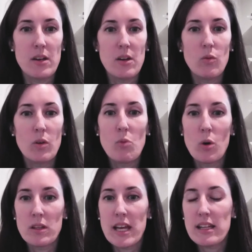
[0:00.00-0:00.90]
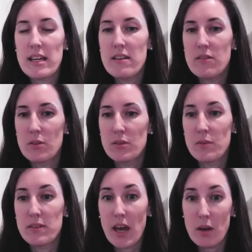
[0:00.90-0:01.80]
were more likely than those
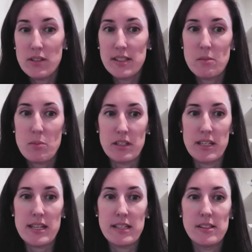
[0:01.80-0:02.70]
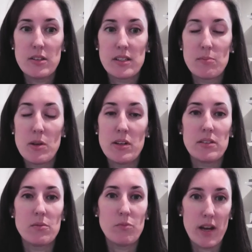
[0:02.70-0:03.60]
without disabilities to
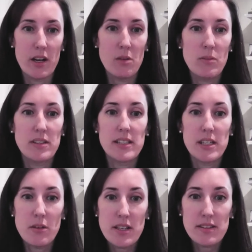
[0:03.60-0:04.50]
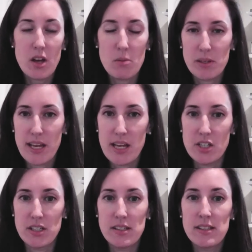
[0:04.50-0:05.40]
experience rare but serious
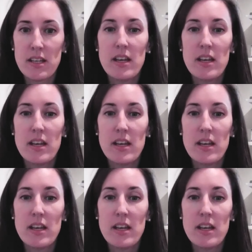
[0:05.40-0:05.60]
complications